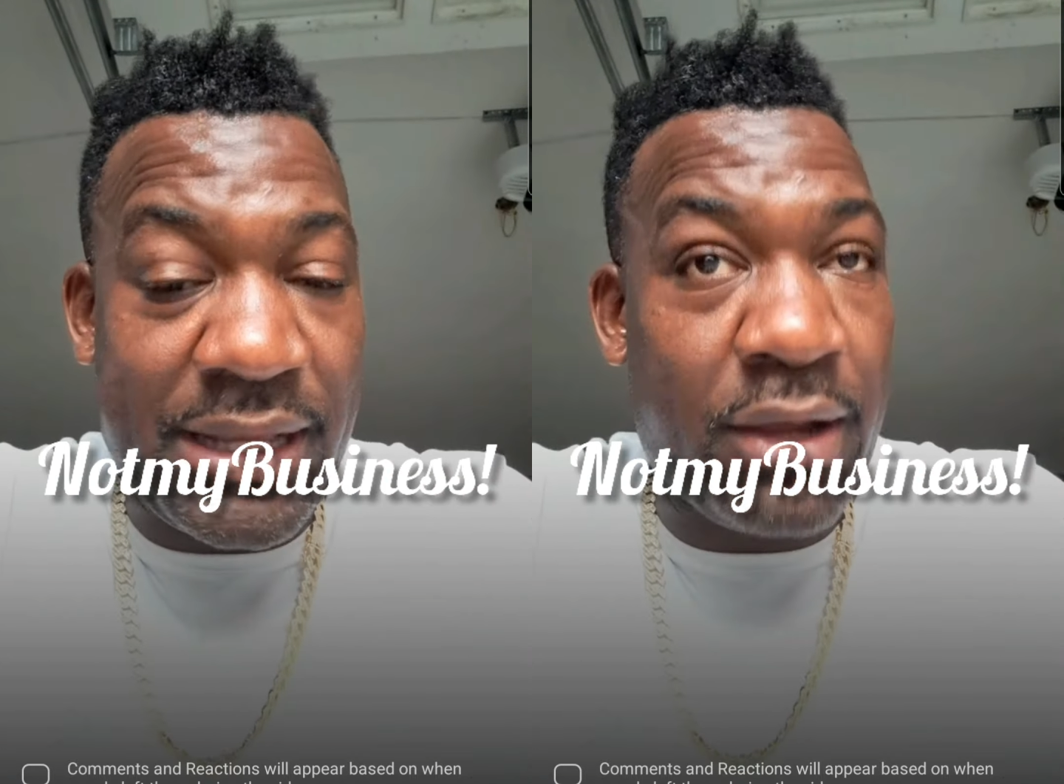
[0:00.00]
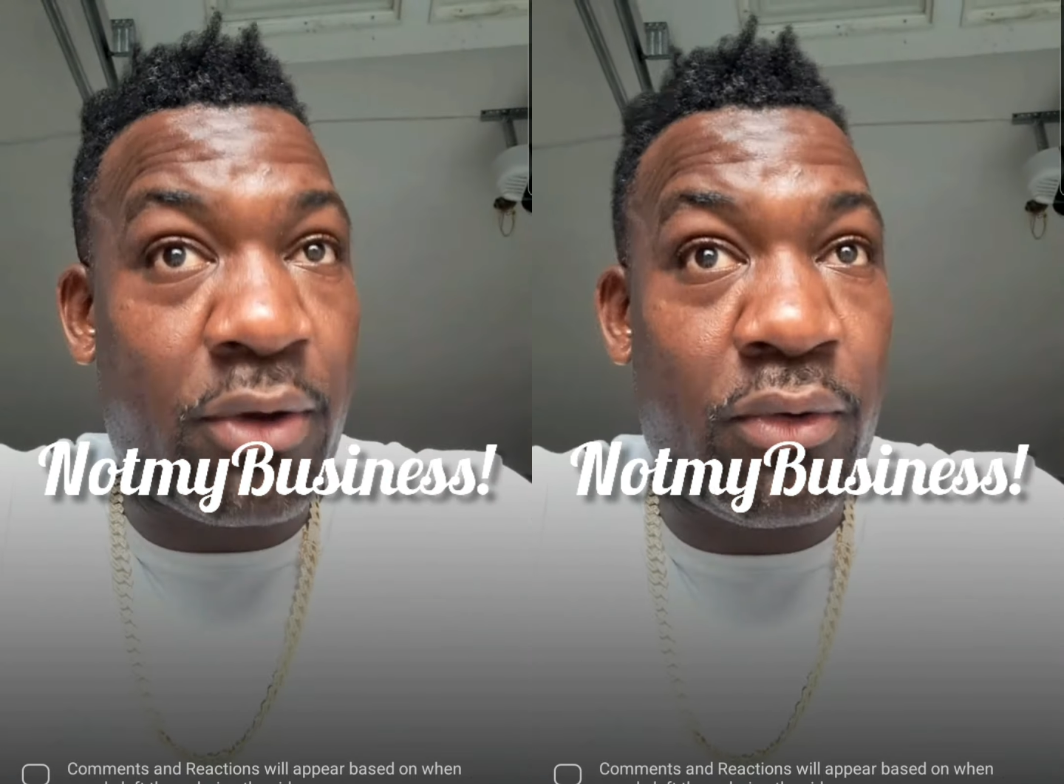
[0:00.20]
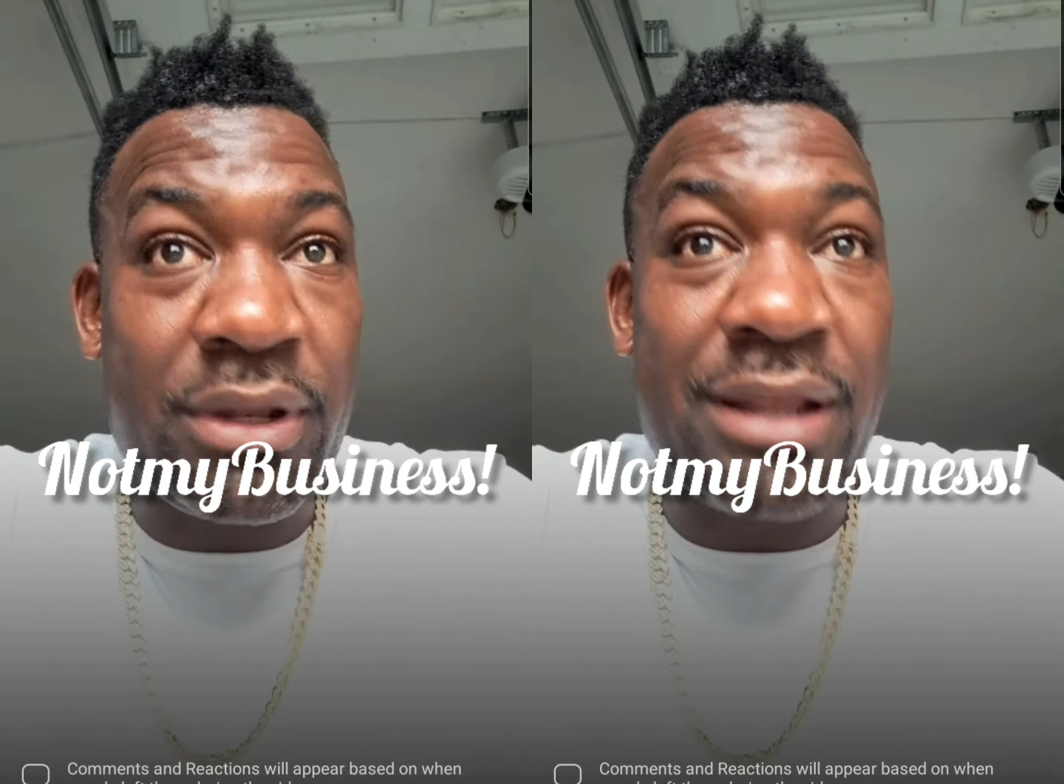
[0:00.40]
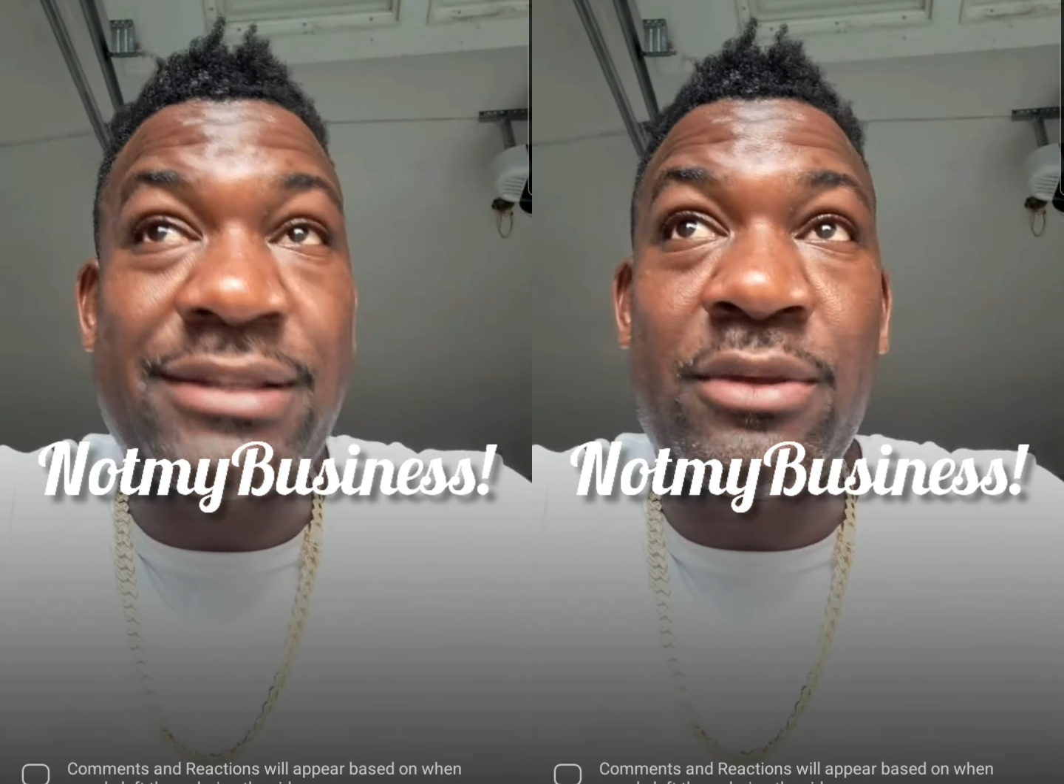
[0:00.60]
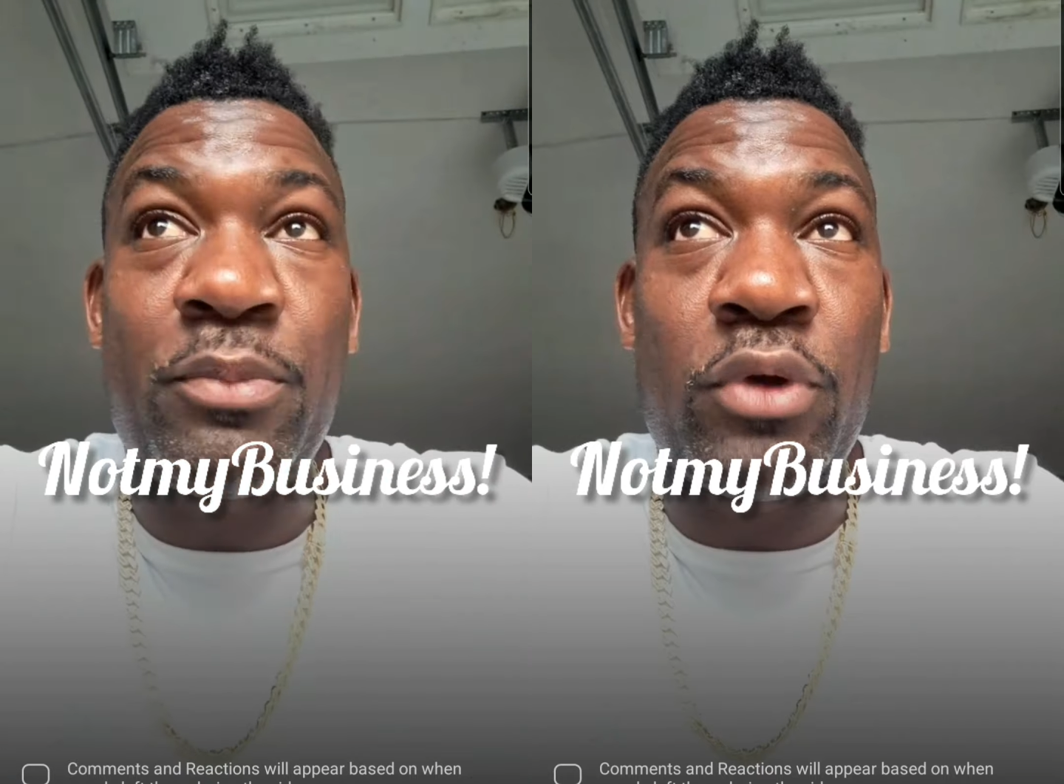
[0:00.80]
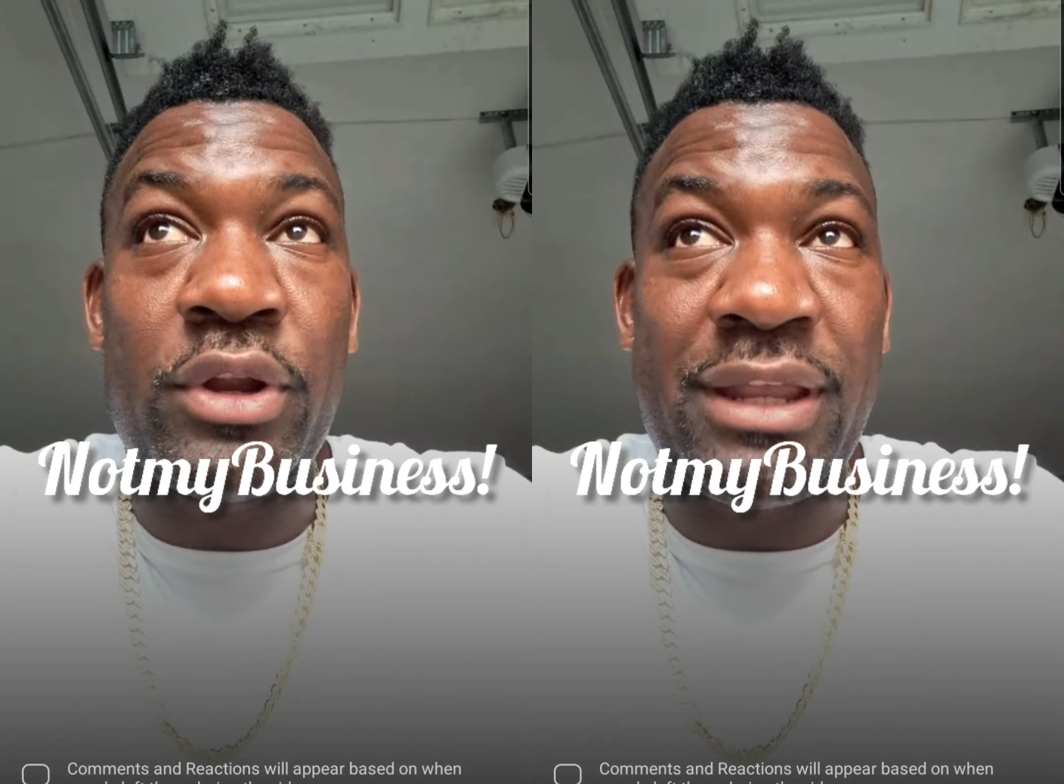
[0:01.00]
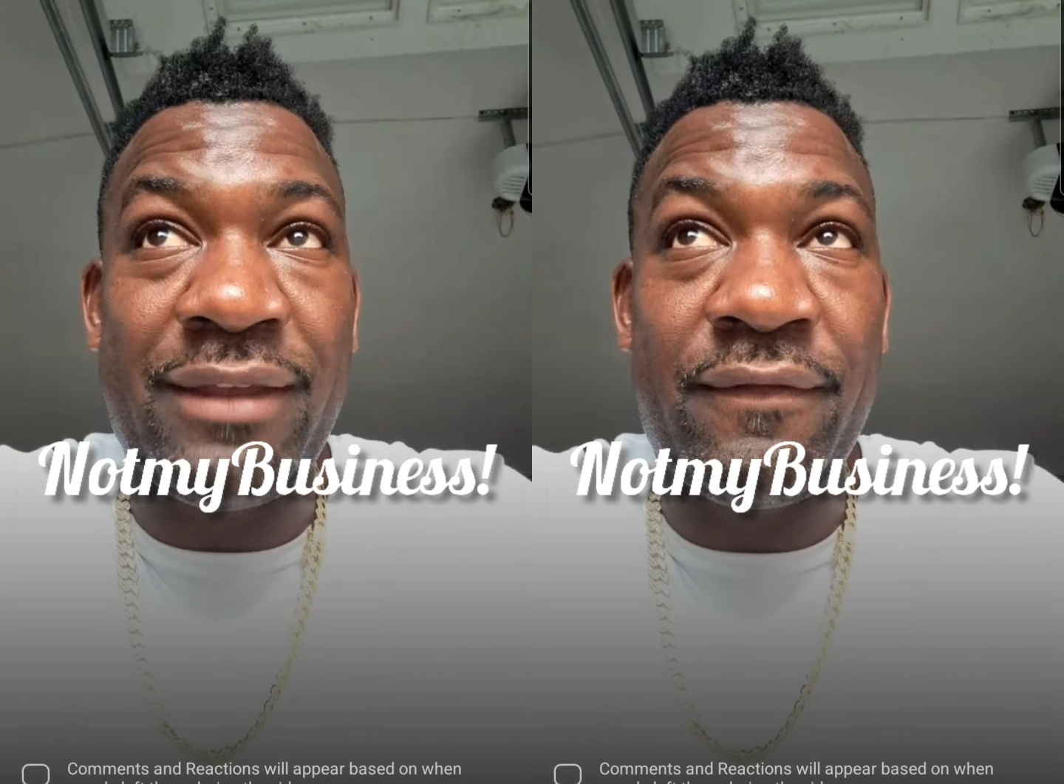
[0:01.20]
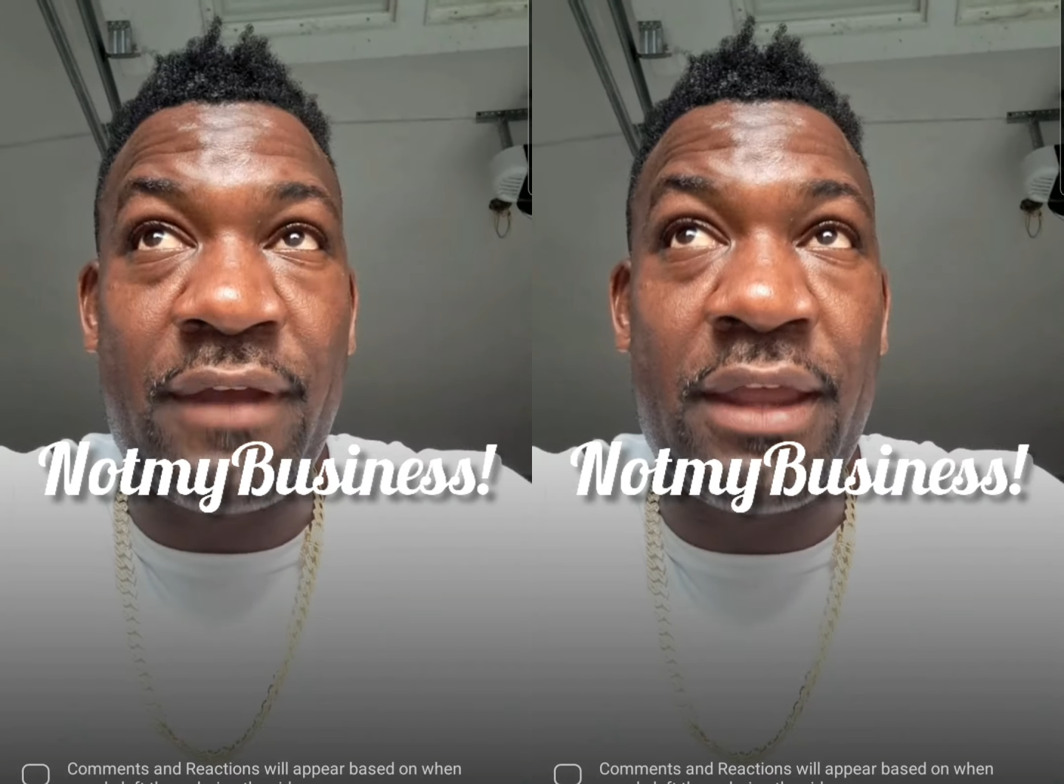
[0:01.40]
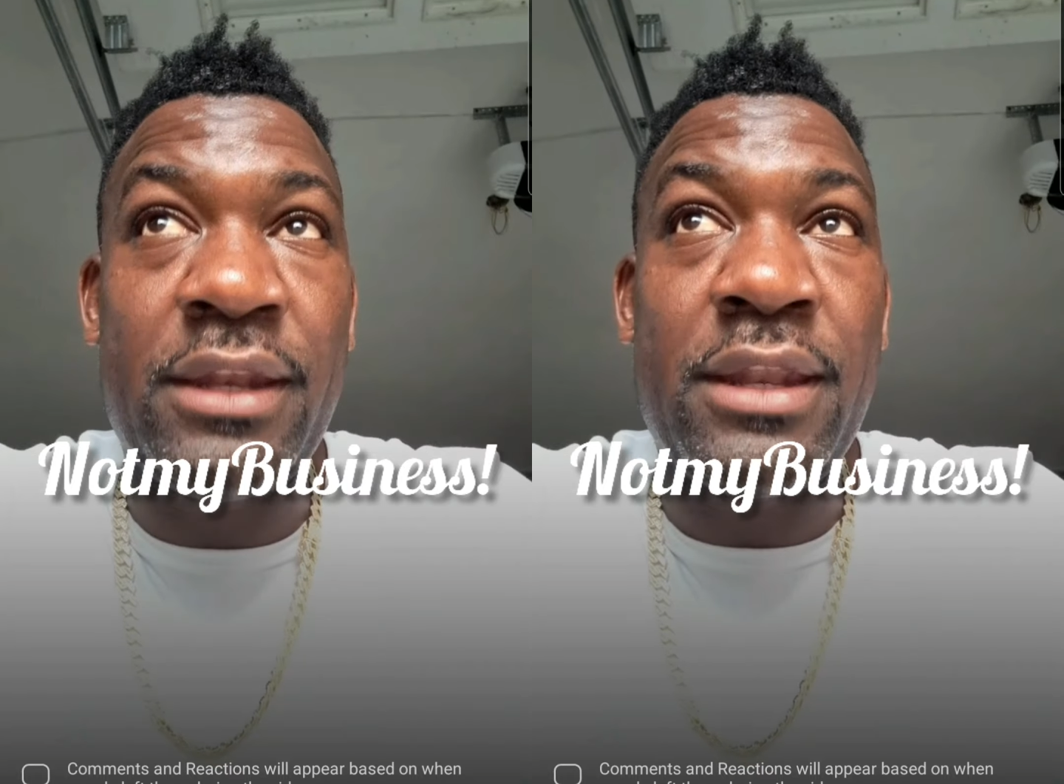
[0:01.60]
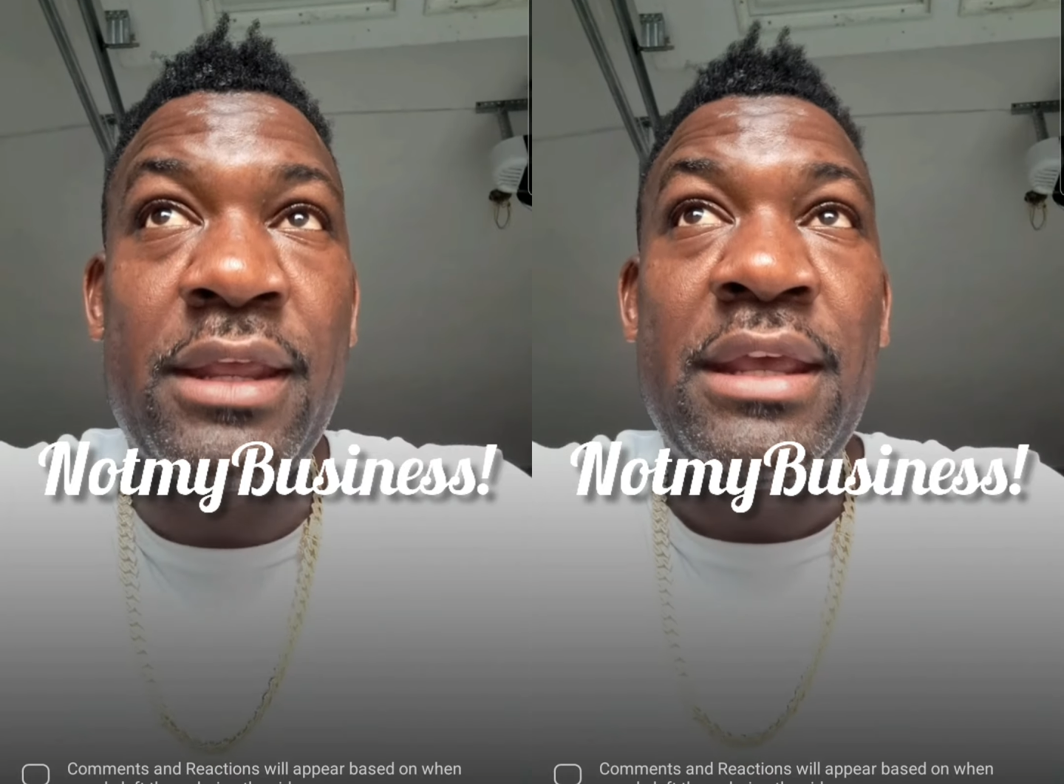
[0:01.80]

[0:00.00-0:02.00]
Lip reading: and go out and support the event.